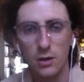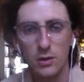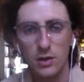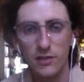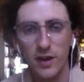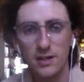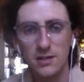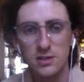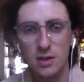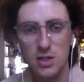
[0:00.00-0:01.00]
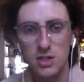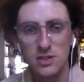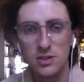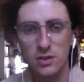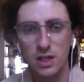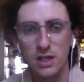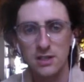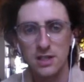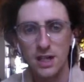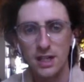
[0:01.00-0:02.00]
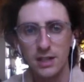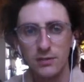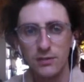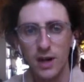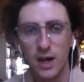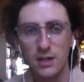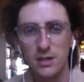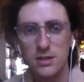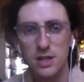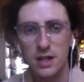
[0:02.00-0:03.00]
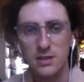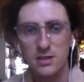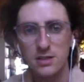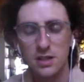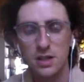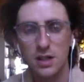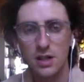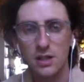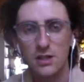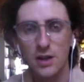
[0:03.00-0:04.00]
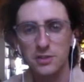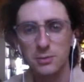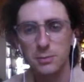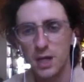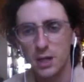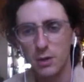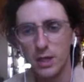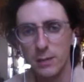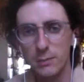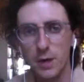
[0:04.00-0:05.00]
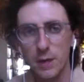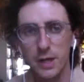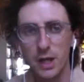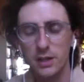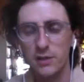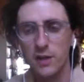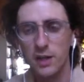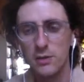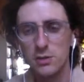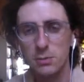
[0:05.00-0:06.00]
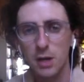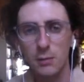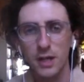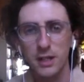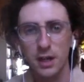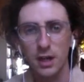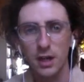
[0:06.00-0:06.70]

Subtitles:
the veins are actually sunken into the leaf and it's nice and pillowy, a bit like a Philodendron plarmanii.